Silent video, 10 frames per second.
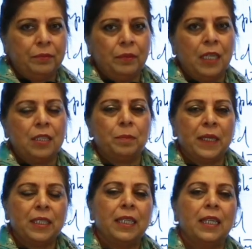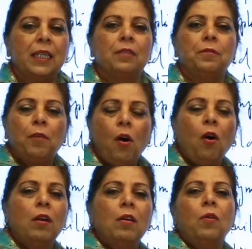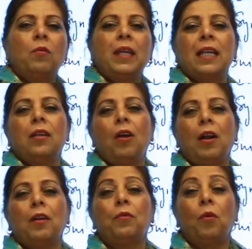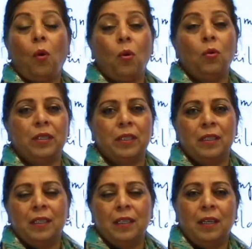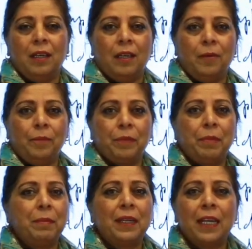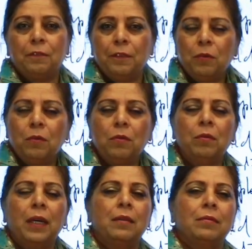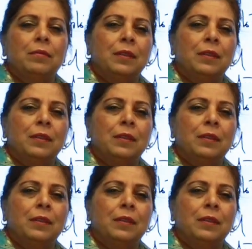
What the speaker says: especially in fall, we get a lot of cold. People get flu and